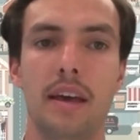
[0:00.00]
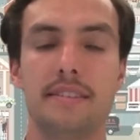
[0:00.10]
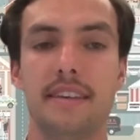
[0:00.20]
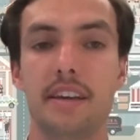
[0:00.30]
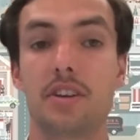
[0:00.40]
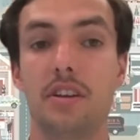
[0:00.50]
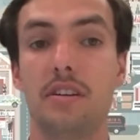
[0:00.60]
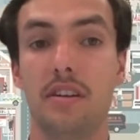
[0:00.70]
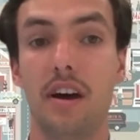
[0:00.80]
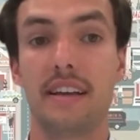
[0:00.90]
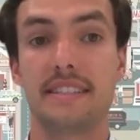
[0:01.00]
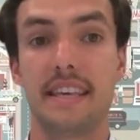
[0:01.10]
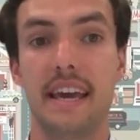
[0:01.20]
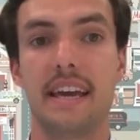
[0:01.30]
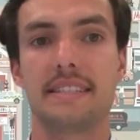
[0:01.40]
Section
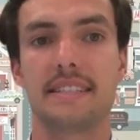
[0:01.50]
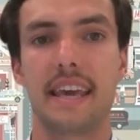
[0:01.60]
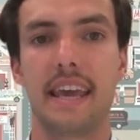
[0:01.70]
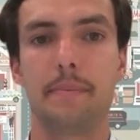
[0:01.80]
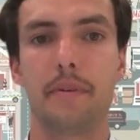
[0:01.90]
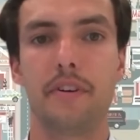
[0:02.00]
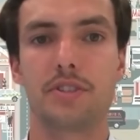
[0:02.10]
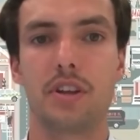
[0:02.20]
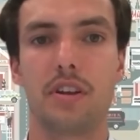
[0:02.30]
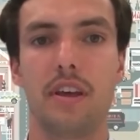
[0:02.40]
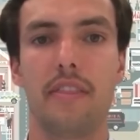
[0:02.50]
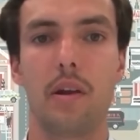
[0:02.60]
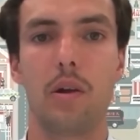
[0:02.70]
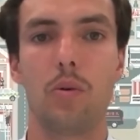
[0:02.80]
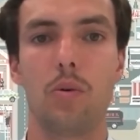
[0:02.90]
9CA is a key provision in the
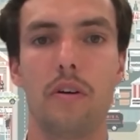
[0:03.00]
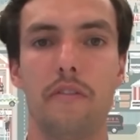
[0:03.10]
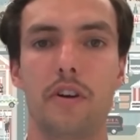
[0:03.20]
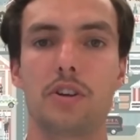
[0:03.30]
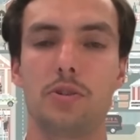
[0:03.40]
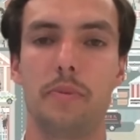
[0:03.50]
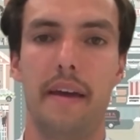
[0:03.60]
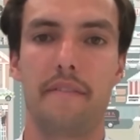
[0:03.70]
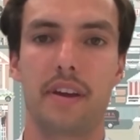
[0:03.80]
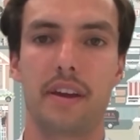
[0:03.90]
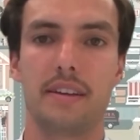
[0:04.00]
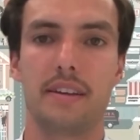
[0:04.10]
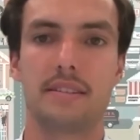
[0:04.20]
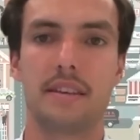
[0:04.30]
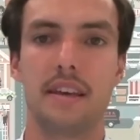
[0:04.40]
law for consumer
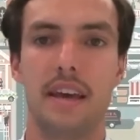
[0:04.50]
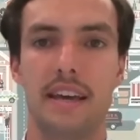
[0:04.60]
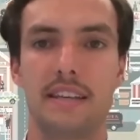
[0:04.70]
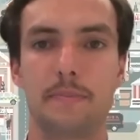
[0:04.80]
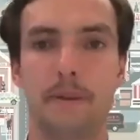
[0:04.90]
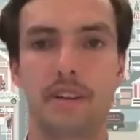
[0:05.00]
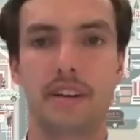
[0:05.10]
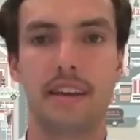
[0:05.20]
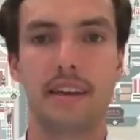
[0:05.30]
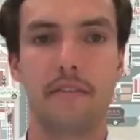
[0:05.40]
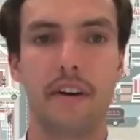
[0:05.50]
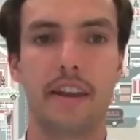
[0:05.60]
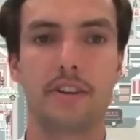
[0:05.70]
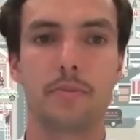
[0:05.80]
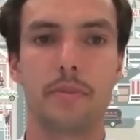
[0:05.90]
advocates, especially
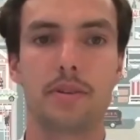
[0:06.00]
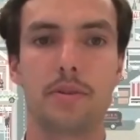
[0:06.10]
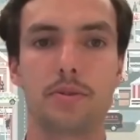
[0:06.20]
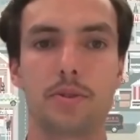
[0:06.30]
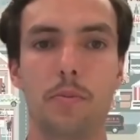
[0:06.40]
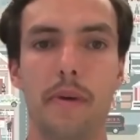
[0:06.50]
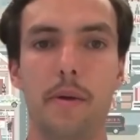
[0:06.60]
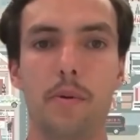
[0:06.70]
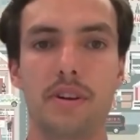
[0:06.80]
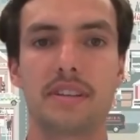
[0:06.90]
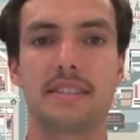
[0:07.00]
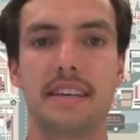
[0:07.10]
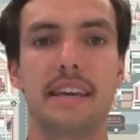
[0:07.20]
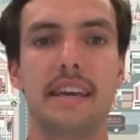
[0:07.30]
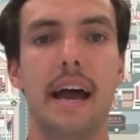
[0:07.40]
financial mentors who may want to
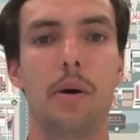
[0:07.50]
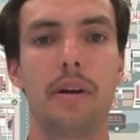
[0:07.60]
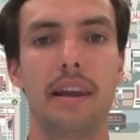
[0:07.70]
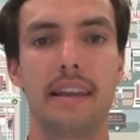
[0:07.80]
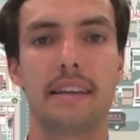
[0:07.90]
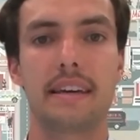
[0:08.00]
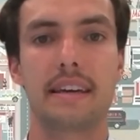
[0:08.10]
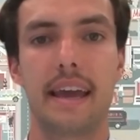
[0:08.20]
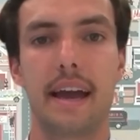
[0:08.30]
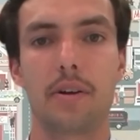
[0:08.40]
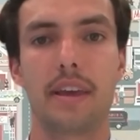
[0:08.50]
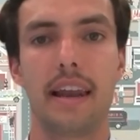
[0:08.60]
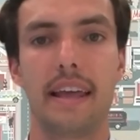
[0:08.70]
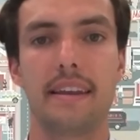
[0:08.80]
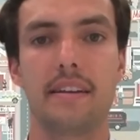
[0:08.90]
see how a lender
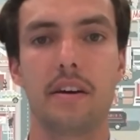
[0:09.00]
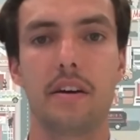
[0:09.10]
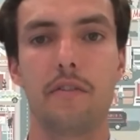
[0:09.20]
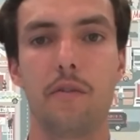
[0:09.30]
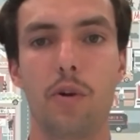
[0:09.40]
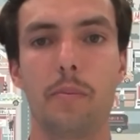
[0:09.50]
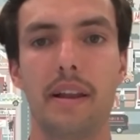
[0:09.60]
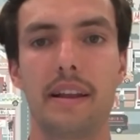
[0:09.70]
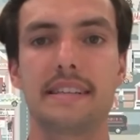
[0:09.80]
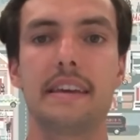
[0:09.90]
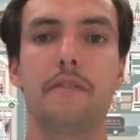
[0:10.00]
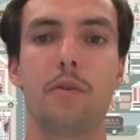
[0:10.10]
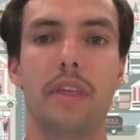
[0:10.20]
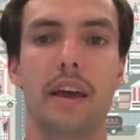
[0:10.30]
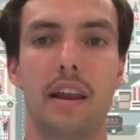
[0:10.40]
calculated affordability
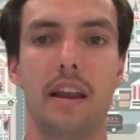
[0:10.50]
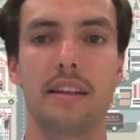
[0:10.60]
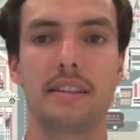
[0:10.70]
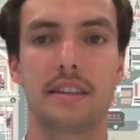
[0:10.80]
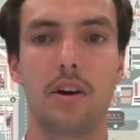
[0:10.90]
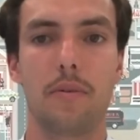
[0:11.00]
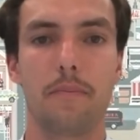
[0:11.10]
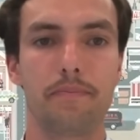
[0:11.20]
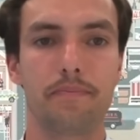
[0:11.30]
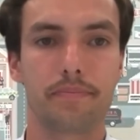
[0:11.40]
for their client's loan.